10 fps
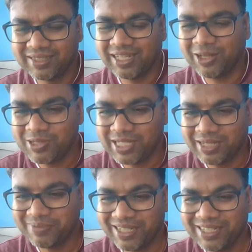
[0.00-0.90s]
long
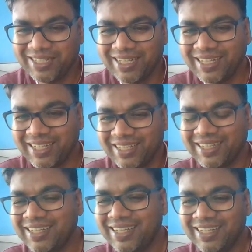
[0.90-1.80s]
time, huh?
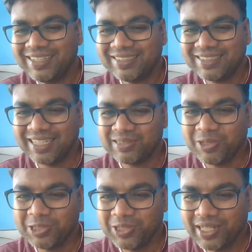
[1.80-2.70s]
Thanks
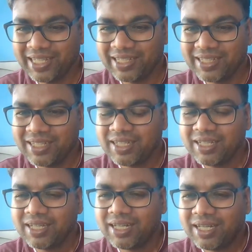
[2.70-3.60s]
for joining.
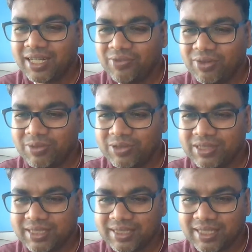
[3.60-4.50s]
And one more
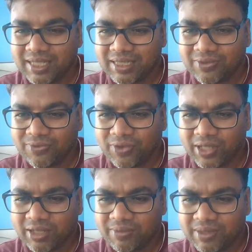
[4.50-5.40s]
thing that
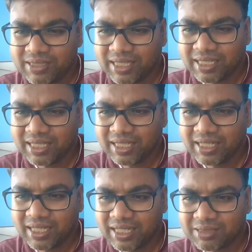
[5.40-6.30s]
whatever said that
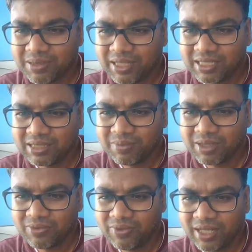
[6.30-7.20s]
great explanation,
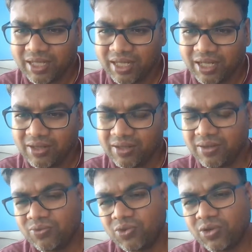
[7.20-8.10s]
but we're
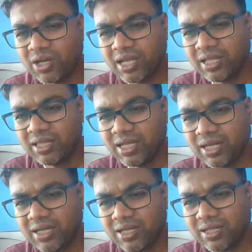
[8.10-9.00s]
in working
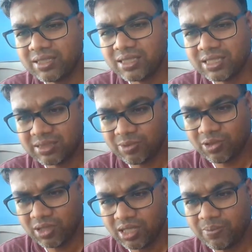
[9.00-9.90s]
that is a
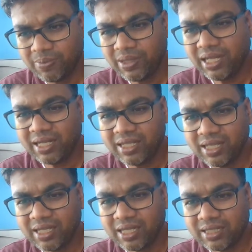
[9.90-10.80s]
small company and
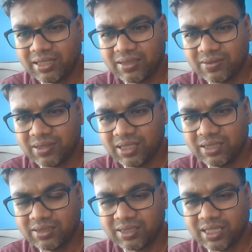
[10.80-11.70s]
they are
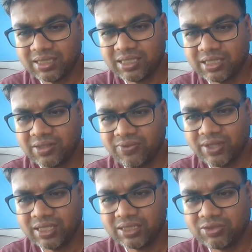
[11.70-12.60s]
in transition
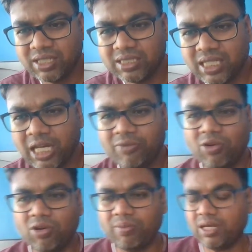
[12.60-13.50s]
phase to agile
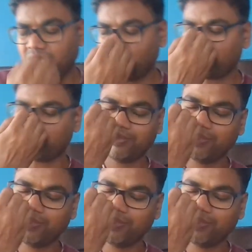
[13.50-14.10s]
environment, huh?